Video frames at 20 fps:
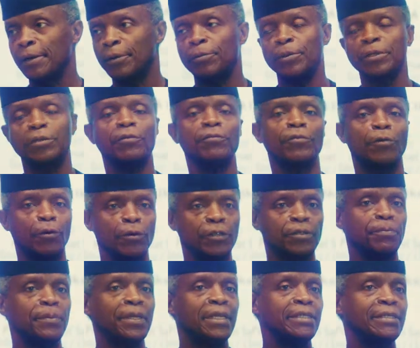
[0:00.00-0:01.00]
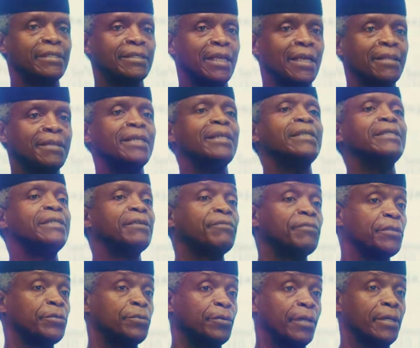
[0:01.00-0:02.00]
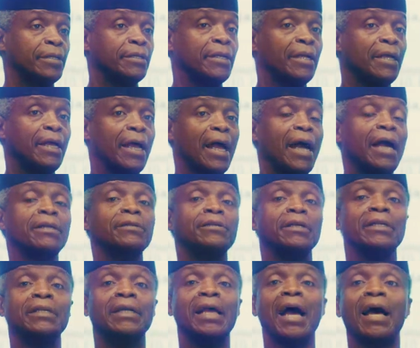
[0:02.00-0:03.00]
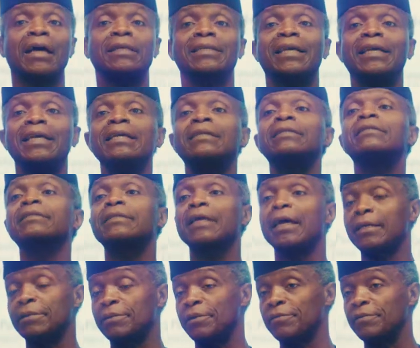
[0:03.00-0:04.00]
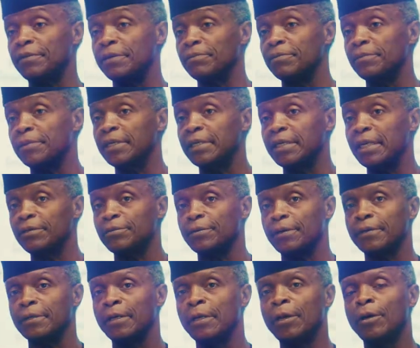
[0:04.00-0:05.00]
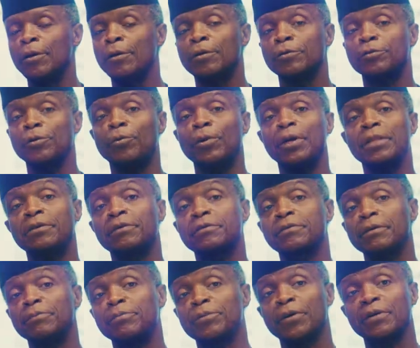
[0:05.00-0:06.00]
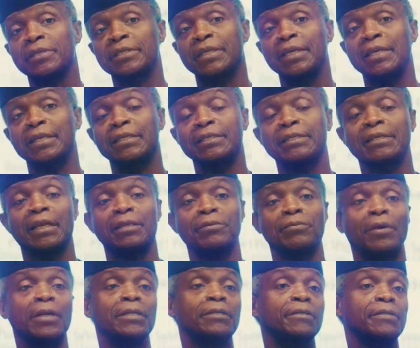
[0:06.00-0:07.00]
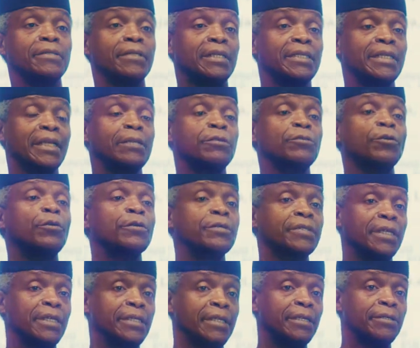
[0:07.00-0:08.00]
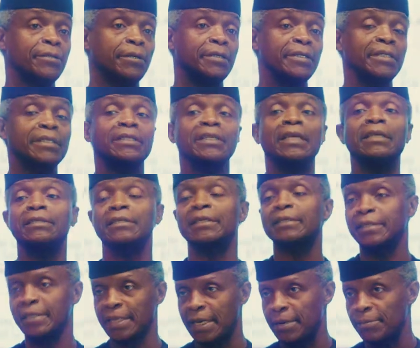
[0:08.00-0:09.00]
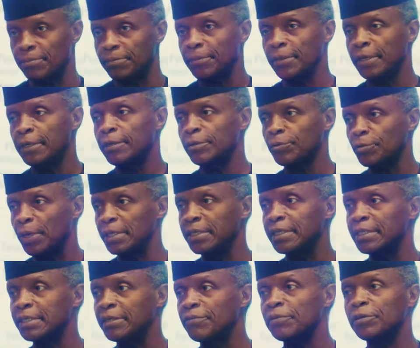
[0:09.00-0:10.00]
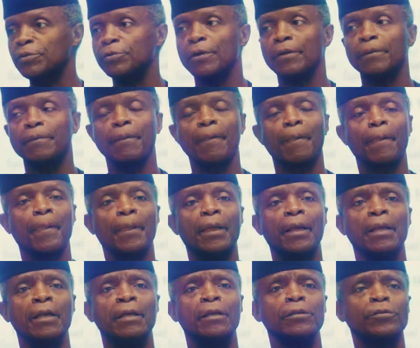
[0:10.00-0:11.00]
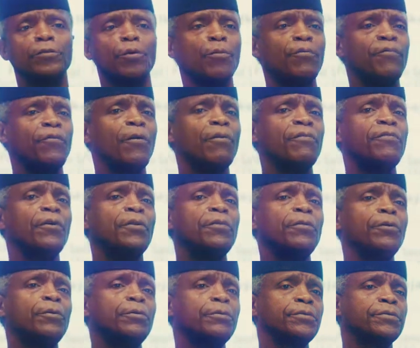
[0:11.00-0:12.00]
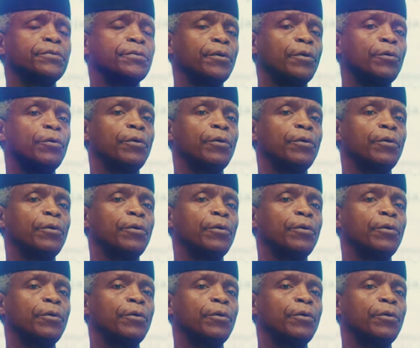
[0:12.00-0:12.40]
which of course means that the individual actually has inside of him the nation. So when the scripture says that righteousness exalts a nation, it says the same to an individual. So for those